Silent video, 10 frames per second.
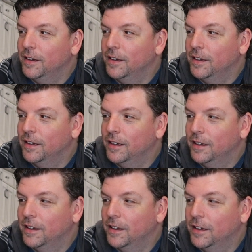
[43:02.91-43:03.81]

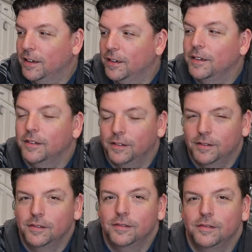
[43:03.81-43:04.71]

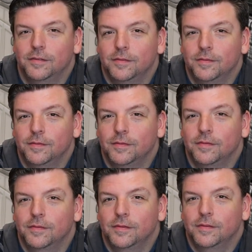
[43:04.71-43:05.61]

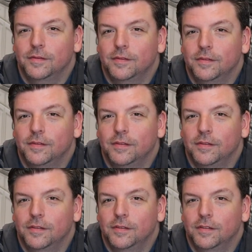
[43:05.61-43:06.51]

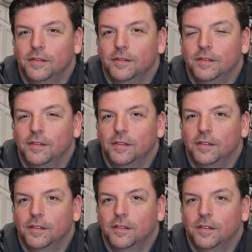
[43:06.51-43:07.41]

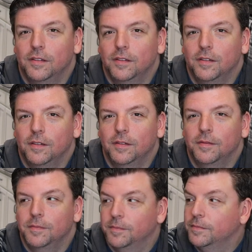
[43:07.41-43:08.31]

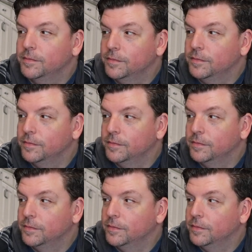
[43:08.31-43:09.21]

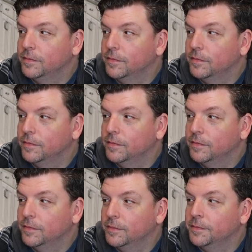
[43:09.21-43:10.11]

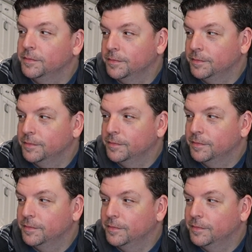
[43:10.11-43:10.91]
This person isn't speaking.